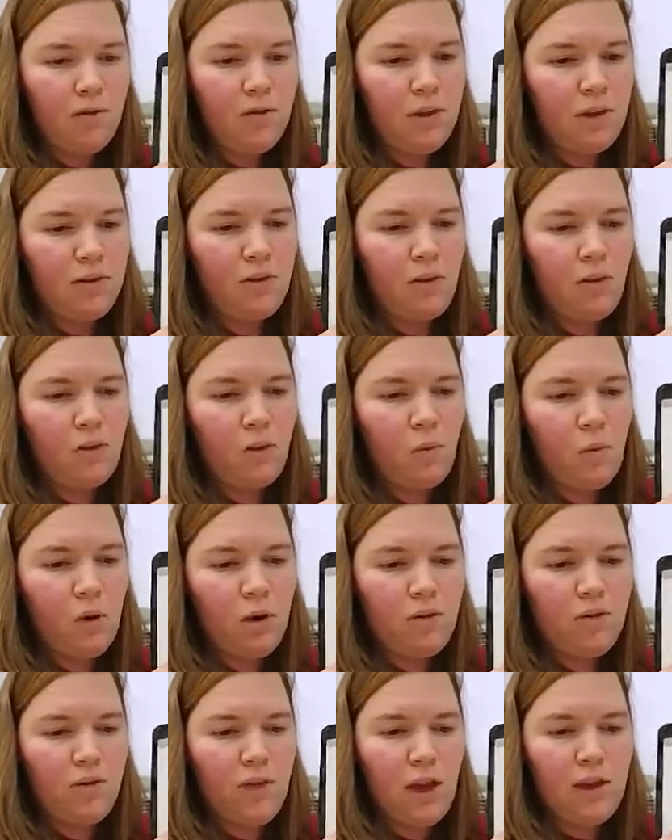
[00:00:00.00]
These are the
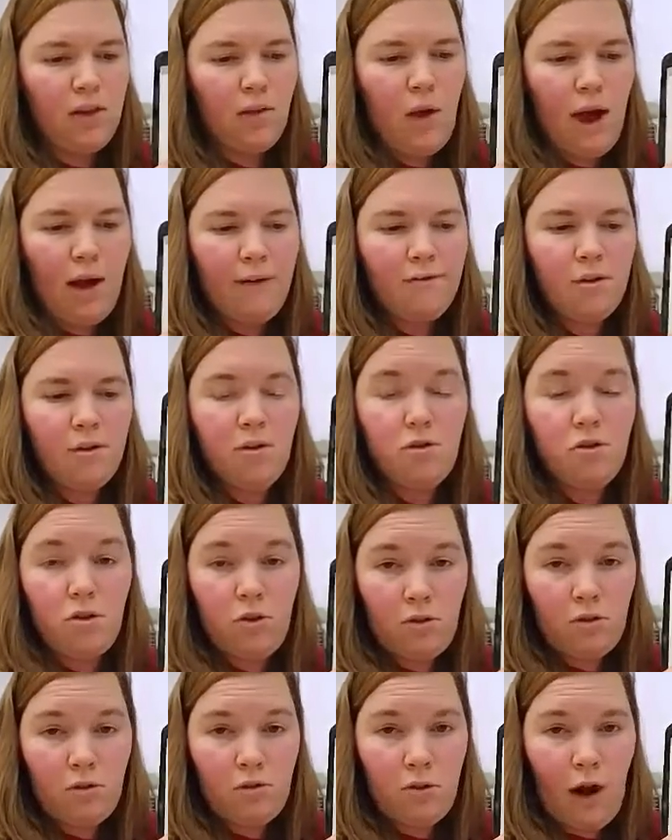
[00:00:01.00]
words that you have to
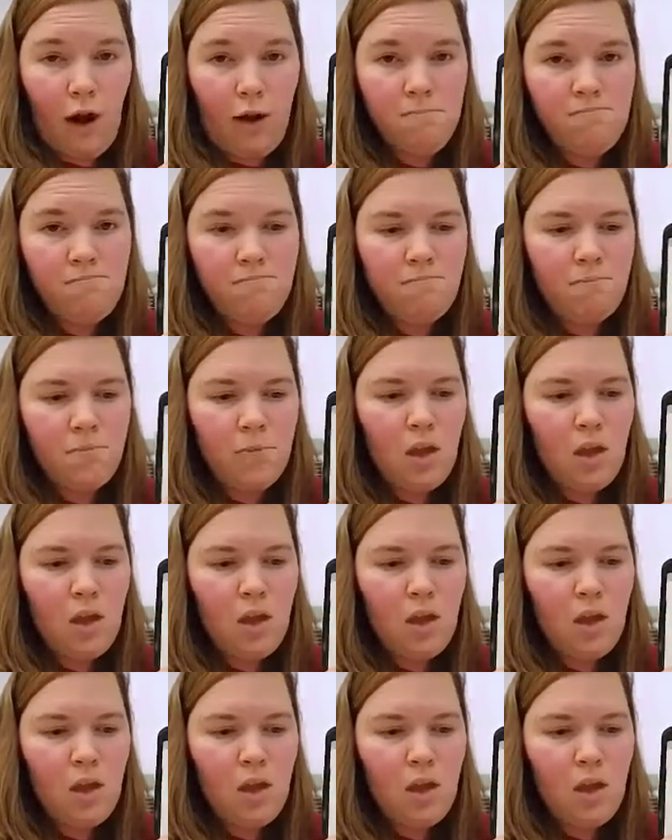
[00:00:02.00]
choose from.